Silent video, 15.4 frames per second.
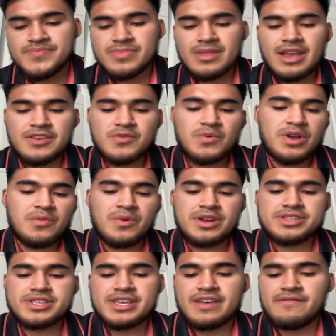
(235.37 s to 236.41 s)
That's why I
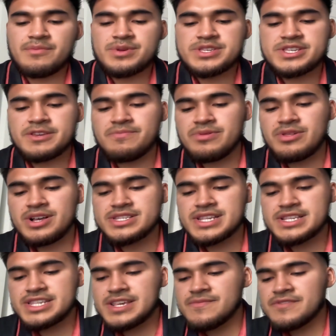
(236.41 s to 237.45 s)
wanted to give him a C+.
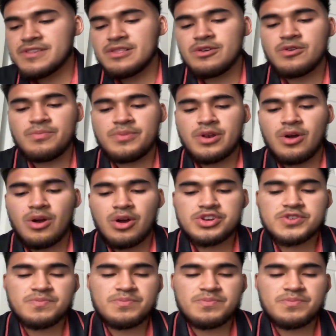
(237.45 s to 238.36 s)
It seems a little bit harsh,